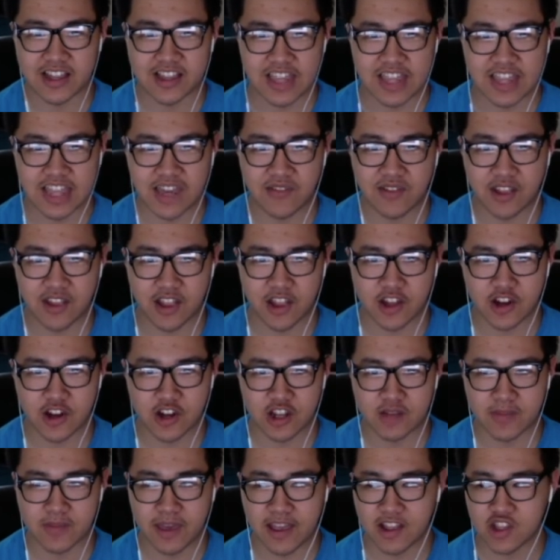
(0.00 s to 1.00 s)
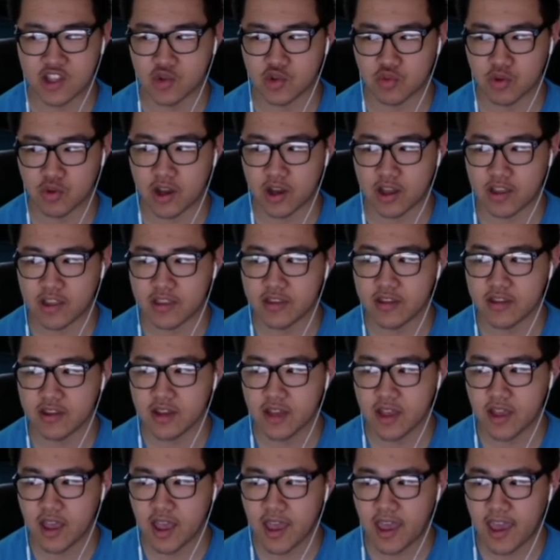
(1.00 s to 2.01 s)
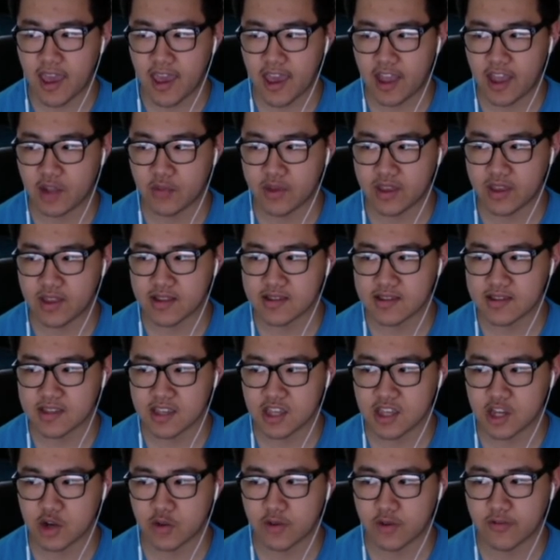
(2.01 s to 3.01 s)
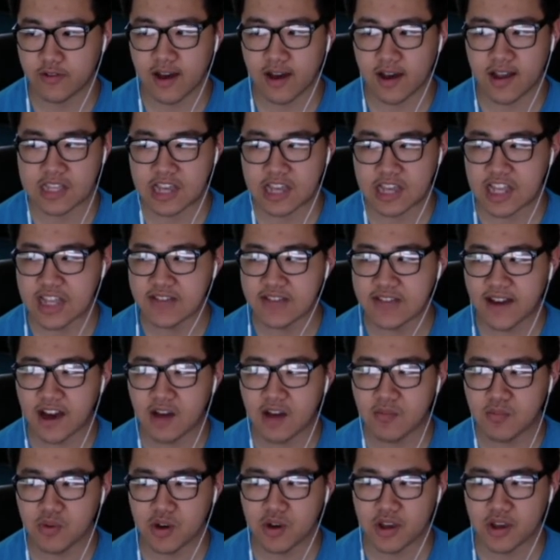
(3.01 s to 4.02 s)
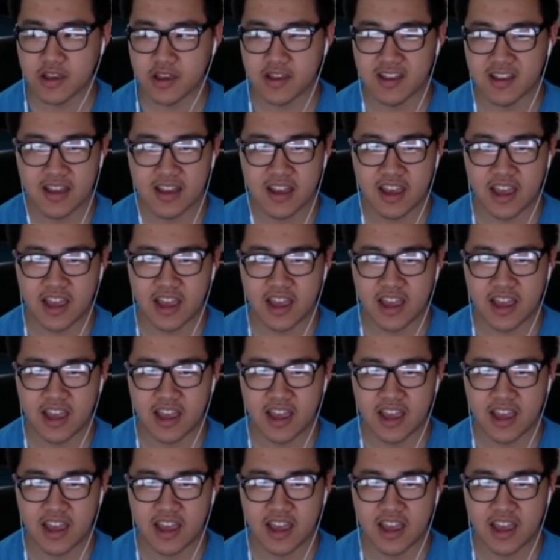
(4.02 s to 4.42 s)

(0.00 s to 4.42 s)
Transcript: think of any other command to run. And we can see here we've got a ton of output.